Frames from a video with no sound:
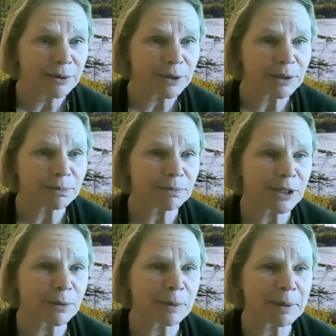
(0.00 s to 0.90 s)
Really,
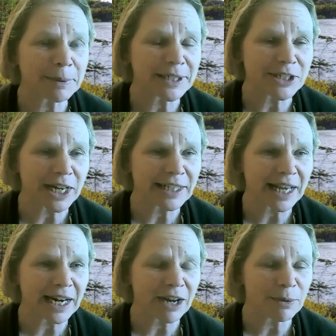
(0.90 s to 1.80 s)
you know, want people to check
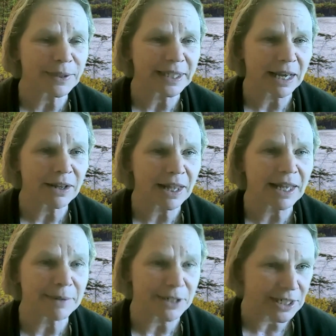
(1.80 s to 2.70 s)
that out with the out uh,
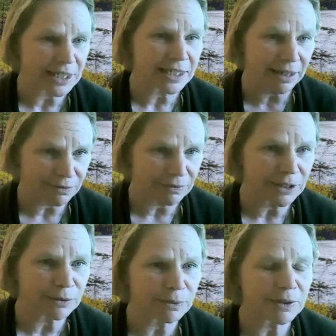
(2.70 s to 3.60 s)
images, and I've
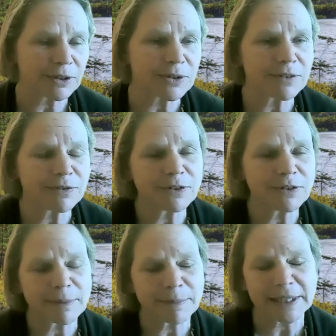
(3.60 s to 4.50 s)
you know used a few
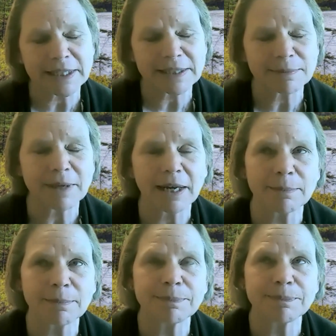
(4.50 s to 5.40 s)
of them in this
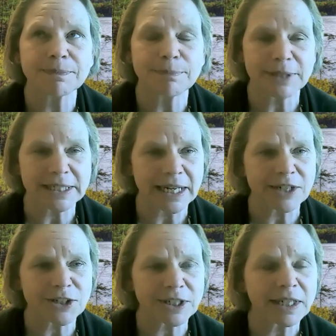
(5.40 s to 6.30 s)
um,
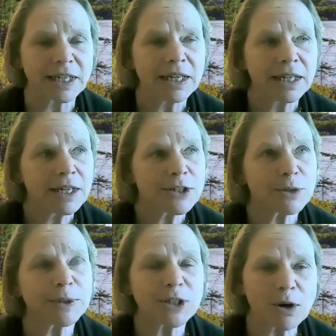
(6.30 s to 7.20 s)
presentation
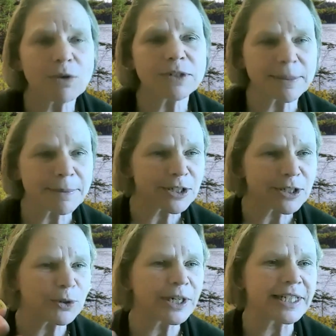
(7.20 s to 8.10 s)
so we know some of the
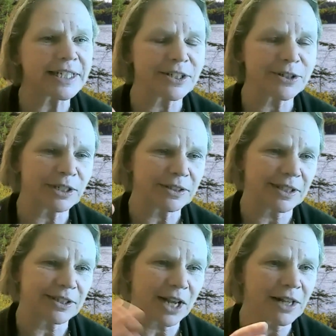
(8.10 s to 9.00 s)
stories and so the,
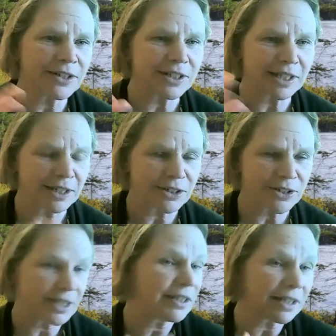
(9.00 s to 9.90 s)
the challenge and the
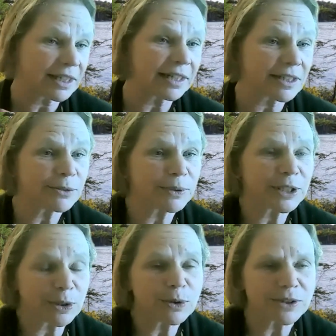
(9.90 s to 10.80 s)
interesting like this
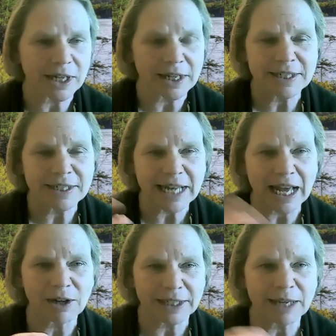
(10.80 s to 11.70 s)
really cool challenge is
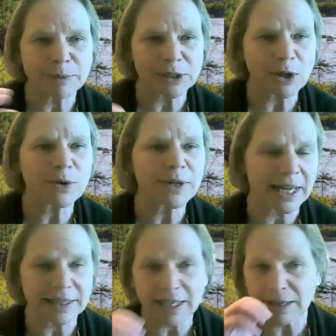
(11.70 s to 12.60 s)
how can we
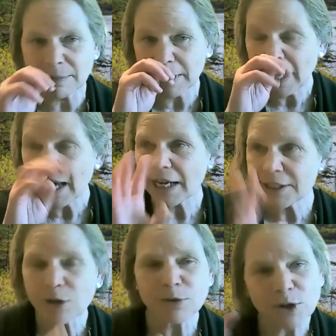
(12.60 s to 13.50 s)
locate them i
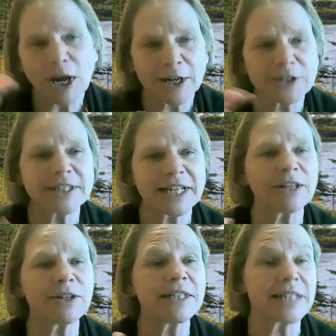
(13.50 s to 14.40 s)
don't i couldn't tell
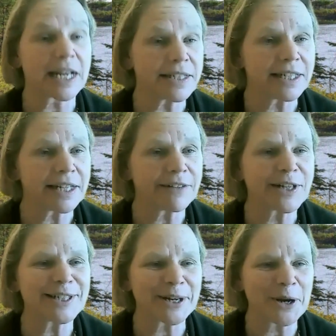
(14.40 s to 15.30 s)
you the density of it
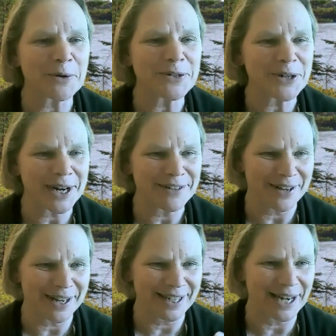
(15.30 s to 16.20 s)
because i know trying to
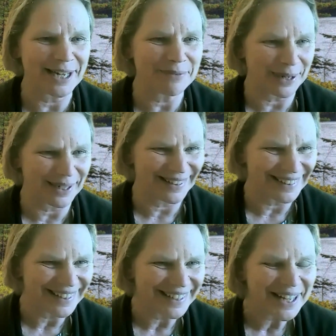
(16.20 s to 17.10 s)
find any one
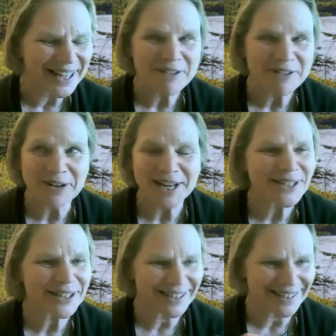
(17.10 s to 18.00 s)

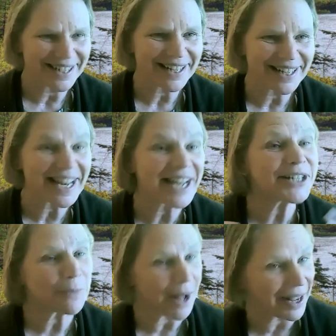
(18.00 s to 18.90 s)
foundation takes
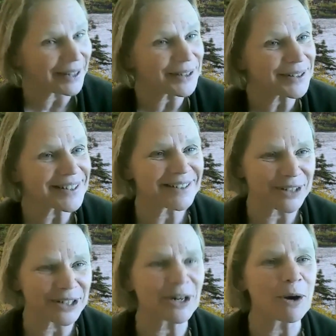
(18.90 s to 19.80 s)
a while to
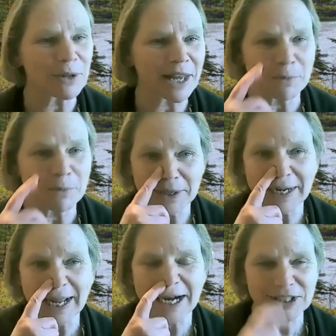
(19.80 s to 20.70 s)
figure out like where
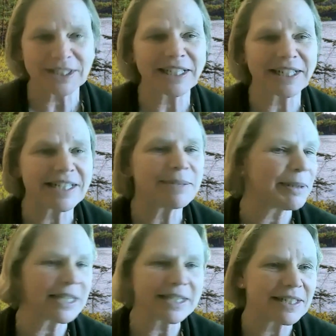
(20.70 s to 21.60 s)
it actually it is
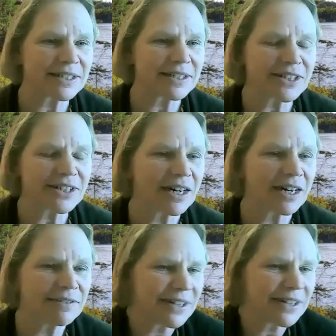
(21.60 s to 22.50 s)
because there's
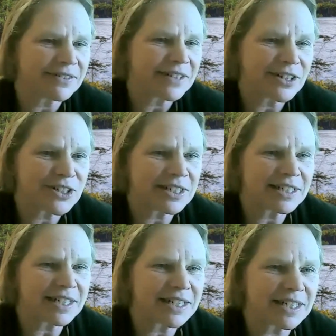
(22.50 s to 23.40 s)
our
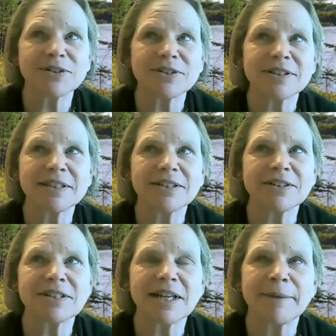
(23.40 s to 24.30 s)
foundation you know there's
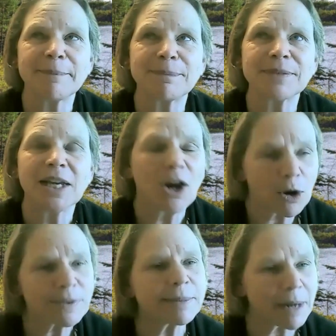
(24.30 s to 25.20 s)
there's um
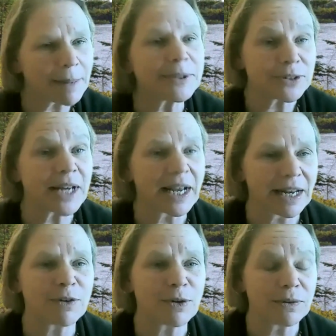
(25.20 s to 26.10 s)
homes that probably do not
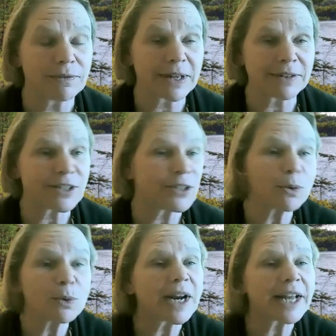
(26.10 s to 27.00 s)
have foundations
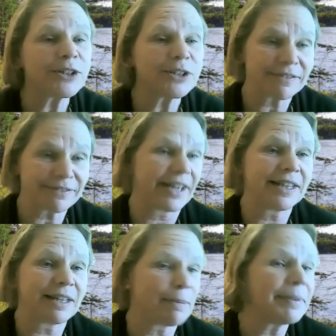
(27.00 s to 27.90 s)
or i couldn't
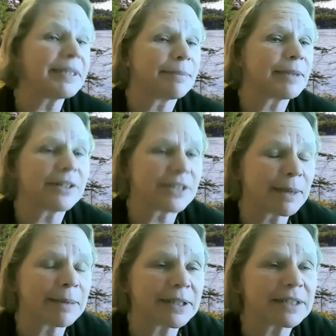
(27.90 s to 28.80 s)
find them maybe someone else
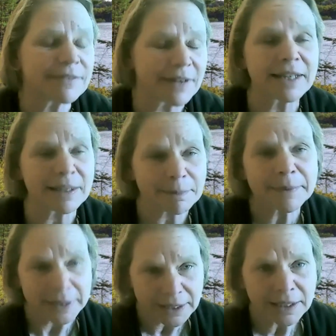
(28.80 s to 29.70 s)
might be able to find them
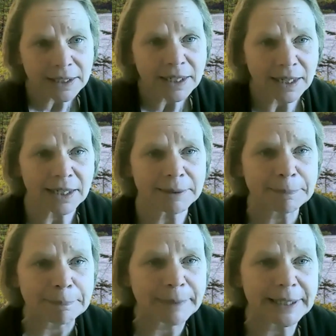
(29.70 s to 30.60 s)

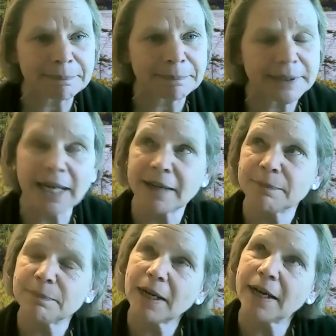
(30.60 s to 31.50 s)
um, but yeah
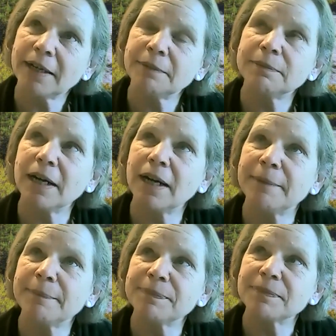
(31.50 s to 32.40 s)
i
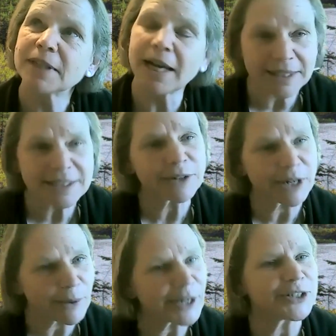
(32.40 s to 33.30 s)
um, i think it's a
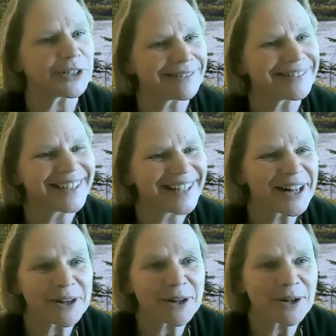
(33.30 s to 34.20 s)
great question
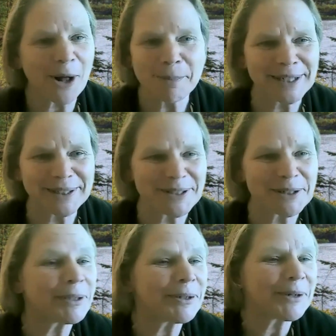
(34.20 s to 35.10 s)
all many so
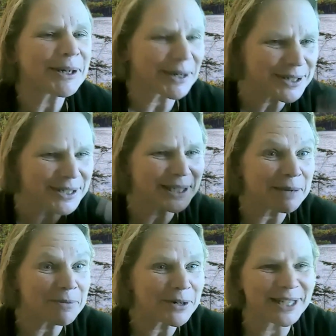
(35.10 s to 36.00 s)
many great questions to keep
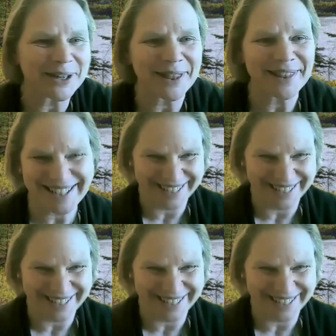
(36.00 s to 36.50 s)
working on this.